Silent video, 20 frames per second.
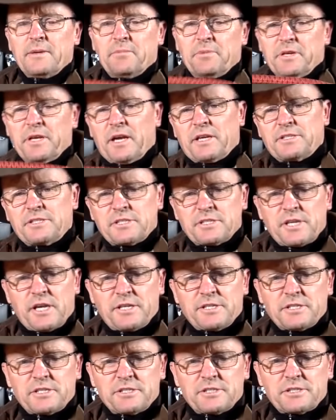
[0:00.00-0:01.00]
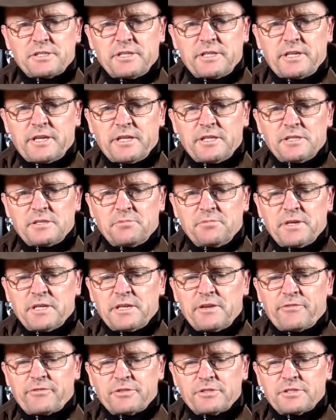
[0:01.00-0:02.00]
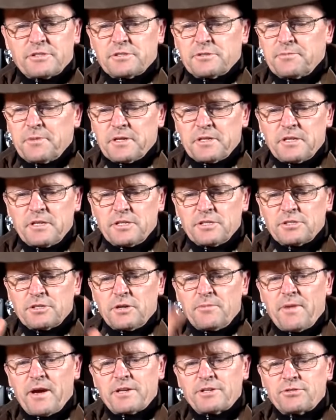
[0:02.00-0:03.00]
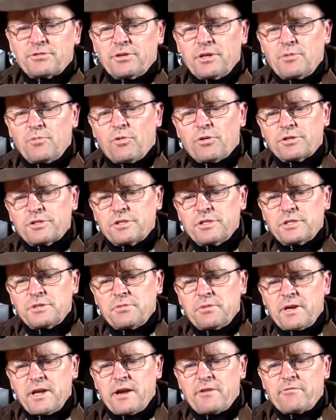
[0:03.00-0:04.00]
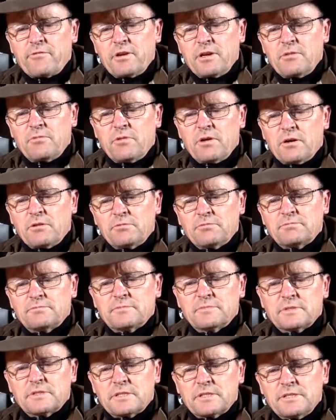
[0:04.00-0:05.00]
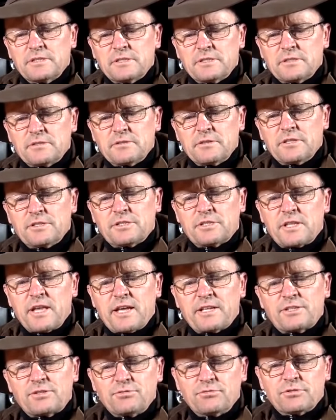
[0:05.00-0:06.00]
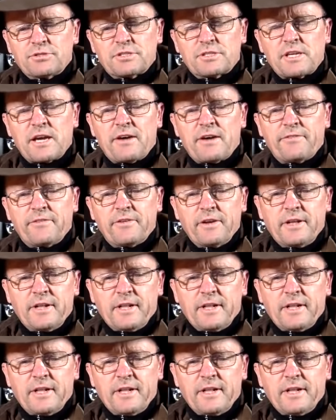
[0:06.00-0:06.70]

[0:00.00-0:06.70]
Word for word: But yeah, as you, as you can see, you know, there's some big differences, but you just got to make sure you wash this one out really well because it's that sort of stuff,